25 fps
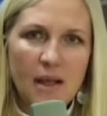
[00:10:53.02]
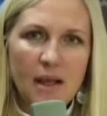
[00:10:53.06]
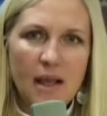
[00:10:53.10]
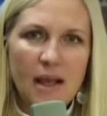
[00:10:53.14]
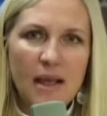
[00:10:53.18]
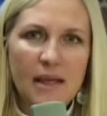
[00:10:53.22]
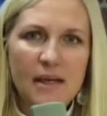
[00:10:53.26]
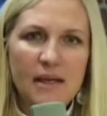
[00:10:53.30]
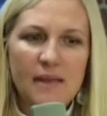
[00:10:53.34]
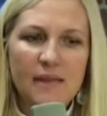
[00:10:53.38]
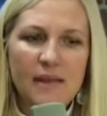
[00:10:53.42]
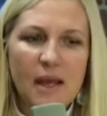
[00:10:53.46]

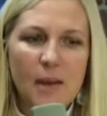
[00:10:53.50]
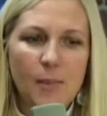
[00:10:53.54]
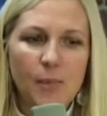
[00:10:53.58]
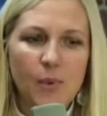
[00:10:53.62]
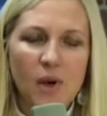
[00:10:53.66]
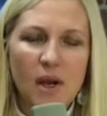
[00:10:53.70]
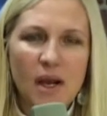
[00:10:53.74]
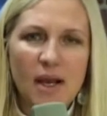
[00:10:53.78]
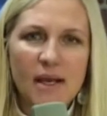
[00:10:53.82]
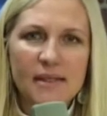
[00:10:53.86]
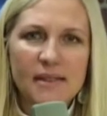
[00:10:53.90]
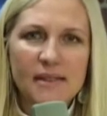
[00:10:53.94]
And in that
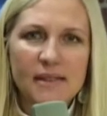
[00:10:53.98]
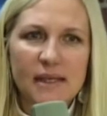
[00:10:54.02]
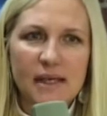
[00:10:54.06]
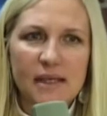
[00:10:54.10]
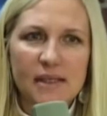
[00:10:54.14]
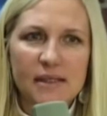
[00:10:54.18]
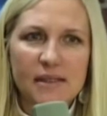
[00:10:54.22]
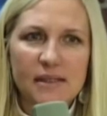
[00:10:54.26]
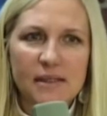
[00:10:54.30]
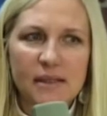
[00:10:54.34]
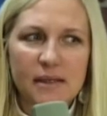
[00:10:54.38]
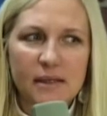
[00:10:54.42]

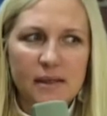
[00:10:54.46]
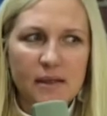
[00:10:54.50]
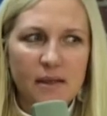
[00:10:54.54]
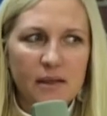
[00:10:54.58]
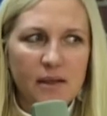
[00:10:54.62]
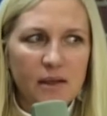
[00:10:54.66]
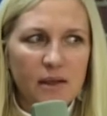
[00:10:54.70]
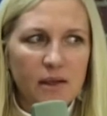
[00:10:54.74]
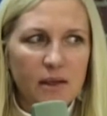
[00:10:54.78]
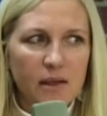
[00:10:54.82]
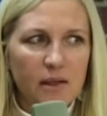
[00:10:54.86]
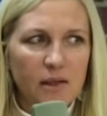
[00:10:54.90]
process,
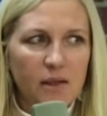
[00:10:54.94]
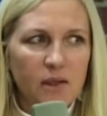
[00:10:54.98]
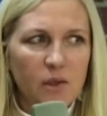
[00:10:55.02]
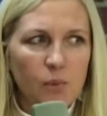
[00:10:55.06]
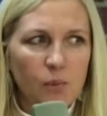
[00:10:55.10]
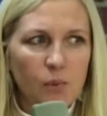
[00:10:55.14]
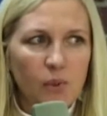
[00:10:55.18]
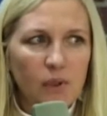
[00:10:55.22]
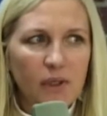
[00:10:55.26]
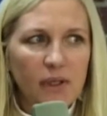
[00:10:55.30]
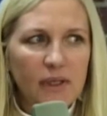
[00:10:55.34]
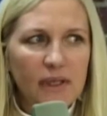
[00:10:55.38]
you
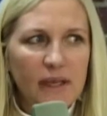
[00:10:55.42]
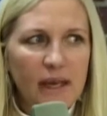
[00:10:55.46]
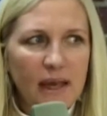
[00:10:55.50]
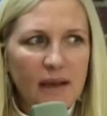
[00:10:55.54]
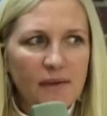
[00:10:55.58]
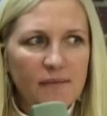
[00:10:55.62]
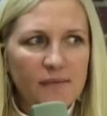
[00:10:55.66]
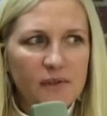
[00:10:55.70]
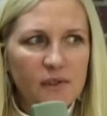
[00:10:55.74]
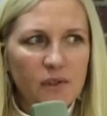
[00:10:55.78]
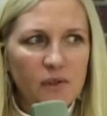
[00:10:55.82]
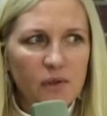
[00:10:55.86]
really
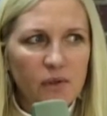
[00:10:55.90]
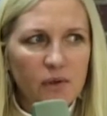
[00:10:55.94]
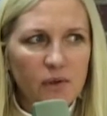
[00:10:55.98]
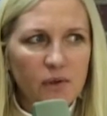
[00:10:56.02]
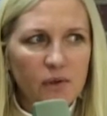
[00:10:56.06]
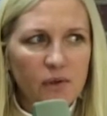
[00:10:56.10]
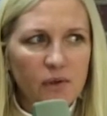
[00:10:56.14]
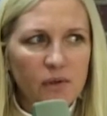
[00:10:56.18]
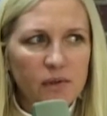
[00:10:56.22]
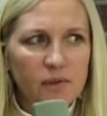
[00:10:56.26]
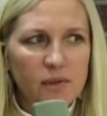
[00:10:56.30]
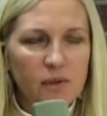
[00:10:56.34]
have to
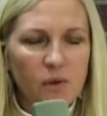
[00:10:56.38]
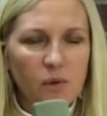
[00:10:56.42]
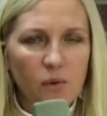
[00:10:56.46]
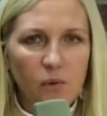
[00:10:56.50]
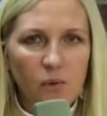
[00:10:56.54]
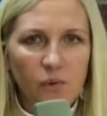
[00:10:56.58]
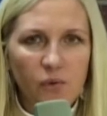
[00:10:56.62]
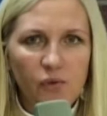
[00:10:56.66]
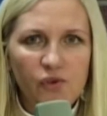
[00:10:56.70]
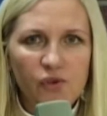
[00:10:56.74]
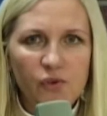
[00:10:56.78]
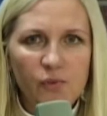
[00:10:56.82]
learn to
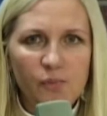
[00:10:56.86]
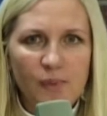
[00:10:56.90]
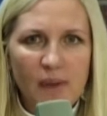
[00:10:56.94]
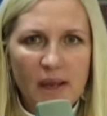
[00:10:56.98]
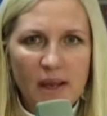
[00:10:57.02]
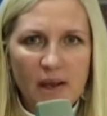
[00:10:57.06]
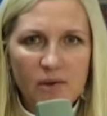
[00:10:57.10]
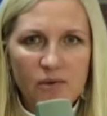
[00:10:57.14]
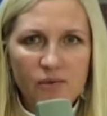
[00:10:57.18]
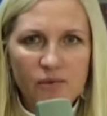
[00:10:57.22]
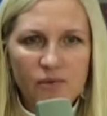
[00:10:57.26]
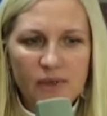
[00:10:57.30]
hold your
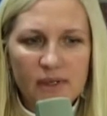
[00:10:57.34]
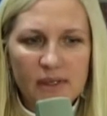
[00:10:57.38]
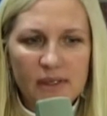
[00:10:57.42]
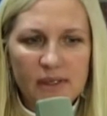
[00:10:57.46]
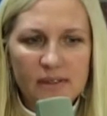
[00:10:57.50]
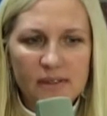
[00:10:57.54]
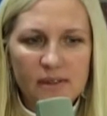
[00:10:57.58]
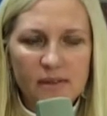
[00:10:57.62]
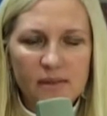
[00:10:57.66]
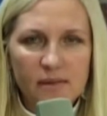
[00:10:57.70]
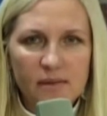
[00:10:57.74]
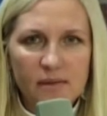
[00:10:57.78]

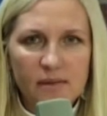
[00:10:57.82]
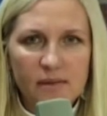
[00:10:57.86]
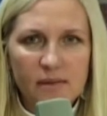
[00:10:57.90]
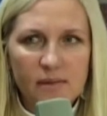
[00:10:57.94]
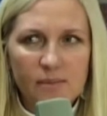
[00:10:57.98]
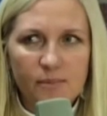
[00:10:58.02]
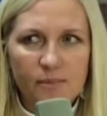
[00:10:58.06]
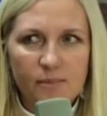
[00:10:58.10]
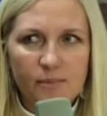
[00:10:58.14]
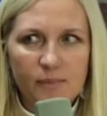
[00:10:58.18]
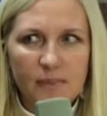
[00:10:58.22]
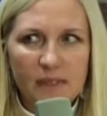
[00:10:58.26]
boundaries,
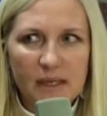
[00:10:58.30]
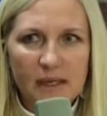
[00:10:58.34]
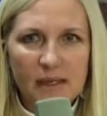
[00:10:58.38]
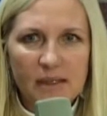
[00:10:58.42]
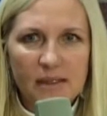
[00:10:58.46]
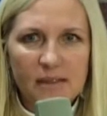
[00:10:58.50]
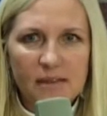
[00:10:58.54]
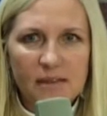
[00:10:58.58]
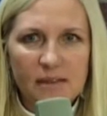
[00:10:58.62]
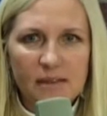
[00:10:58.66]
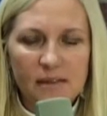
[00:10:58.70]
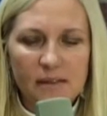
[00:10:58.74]

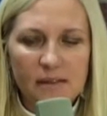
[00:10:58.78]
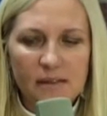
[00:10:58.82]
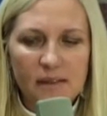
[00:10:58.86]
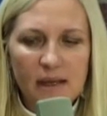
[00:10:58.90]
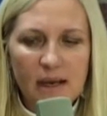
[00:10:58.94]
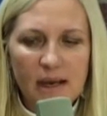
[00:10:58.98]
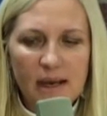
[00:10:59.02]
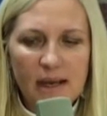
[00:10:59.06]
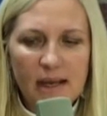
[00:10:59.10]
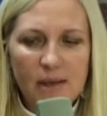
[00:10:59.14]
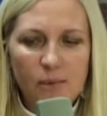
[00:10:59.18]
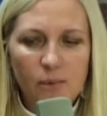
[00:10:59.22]
because the
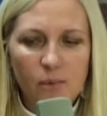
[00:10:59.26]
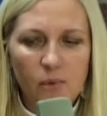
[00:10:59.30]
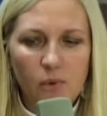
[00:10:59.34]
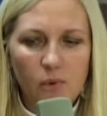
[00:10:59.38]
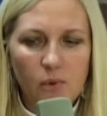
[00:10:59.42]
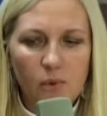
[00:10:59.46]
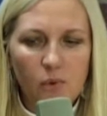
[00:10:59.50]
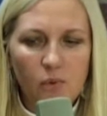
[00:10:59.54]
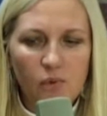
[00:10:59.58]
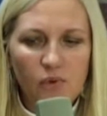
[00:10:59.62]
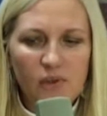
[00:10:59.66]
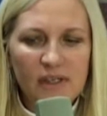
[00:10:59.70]
guy will
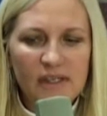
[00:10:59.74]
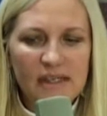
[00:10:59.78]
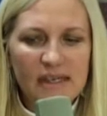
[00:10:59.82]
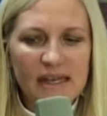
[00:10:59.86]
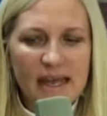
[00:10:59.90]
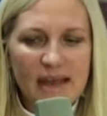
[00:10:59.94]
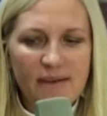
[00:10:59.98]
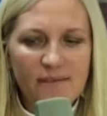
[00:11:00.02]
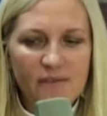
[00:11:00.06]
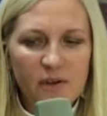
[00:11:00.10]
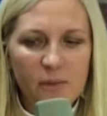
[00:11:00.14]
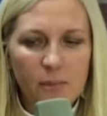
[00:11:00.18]
only
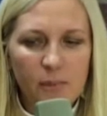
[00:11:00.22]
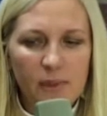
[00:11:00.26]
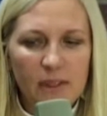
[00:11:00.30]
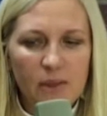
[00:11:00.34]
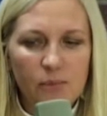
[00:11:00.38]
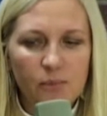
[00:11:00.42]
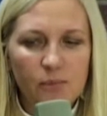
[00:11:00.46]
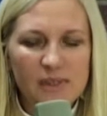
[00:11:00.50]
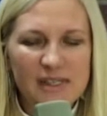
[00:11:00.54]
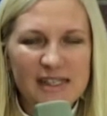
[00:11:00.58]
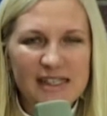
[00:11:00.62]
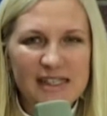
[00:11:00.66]
inevitably
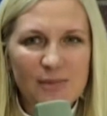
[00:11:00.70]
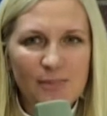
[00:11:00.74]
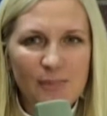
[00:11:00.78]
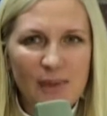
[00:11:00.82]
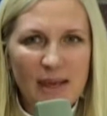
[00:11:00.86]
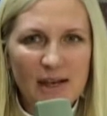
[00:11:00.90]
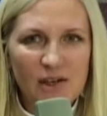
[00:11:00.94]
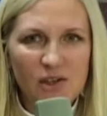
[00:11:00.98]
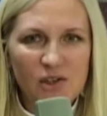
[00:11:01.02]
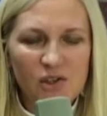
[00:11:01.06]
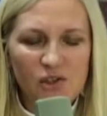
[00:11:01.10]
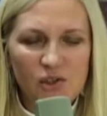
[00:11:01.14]

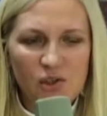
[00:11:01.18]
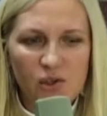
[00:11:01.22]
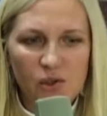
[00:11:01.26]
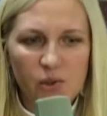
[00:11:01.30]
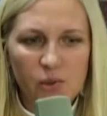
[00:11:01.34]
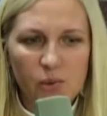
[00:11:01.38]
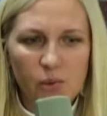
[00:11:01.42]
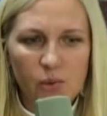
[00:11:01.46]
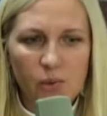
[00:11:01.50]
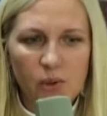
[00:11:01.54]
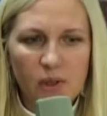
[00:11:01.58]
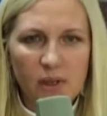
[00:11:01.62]
respect
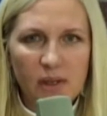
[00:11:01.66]
you.